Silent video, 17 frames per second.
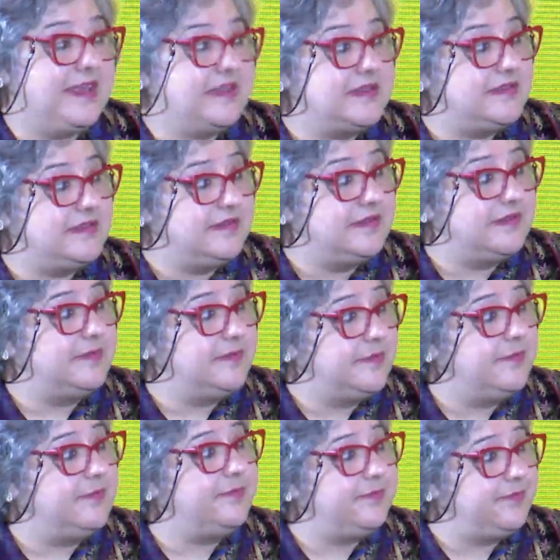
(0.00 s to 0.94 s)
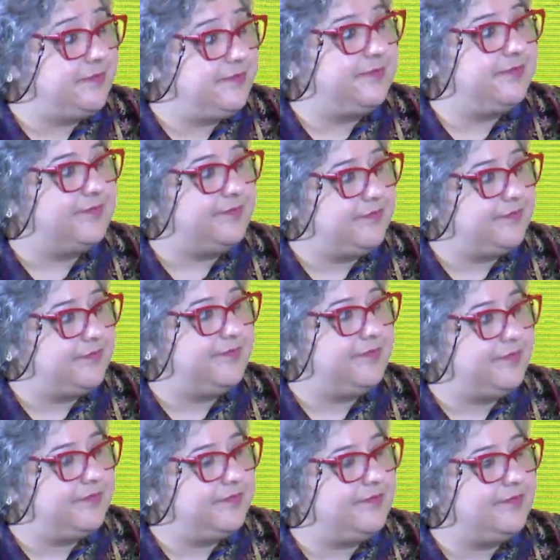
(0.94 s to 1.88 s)
To use the term used by
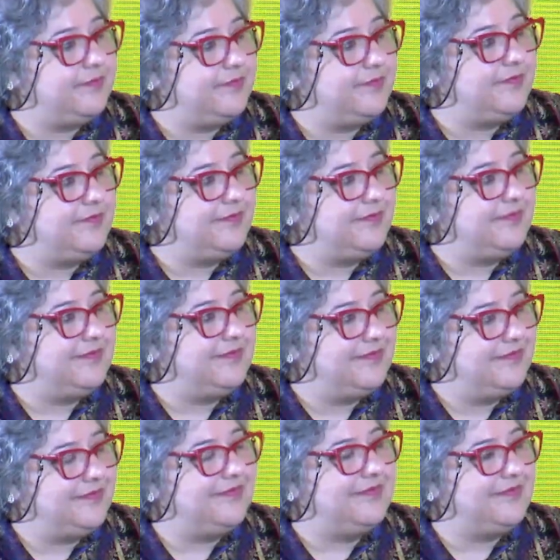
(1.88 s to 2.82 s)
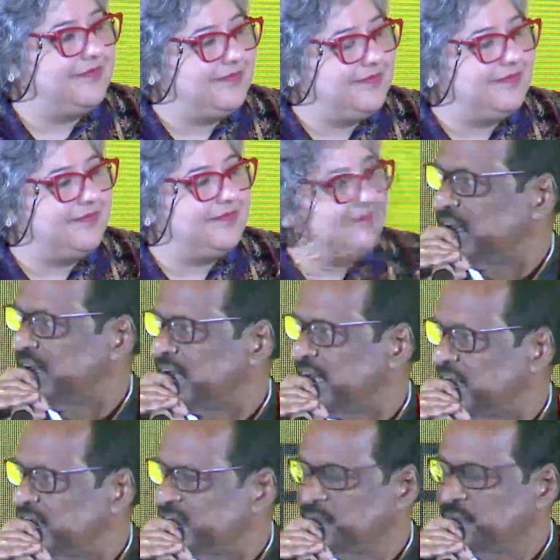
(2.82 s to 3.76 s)
late Ananthamurthy, you are
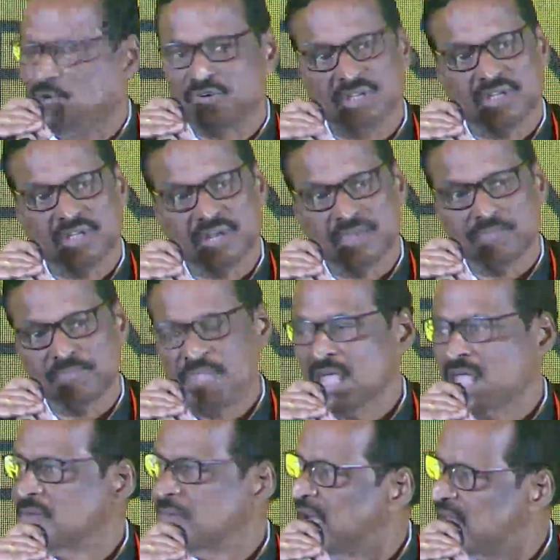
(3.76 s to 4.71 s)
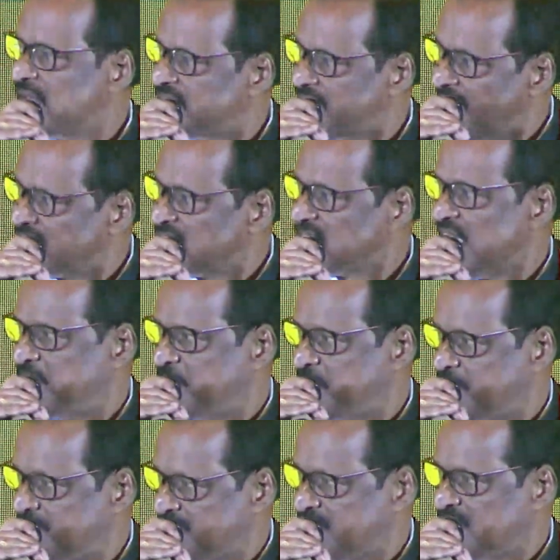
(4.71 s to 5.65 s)
Ananthamurthy. By that I
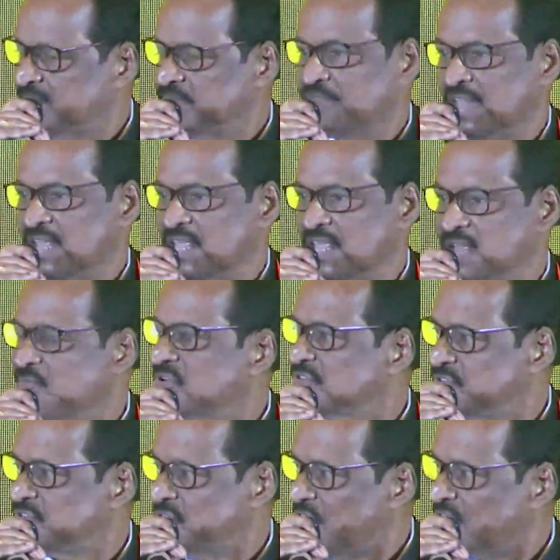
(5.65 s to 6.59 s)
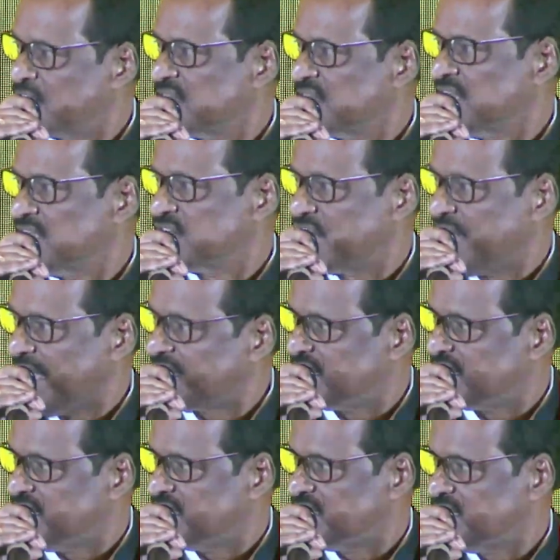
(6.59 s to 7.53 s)
mean he was not
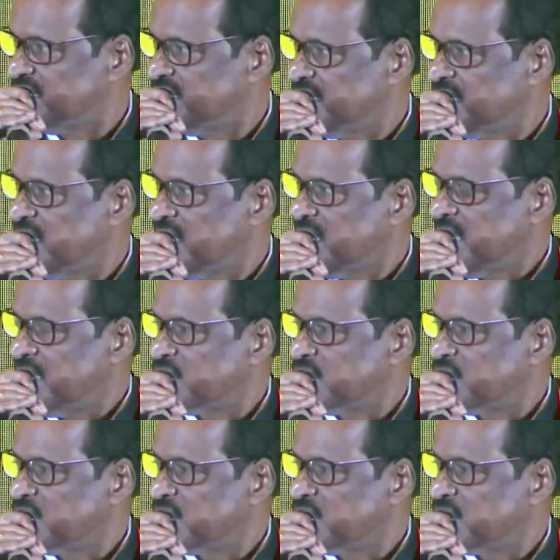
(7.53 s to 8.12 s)
attracted to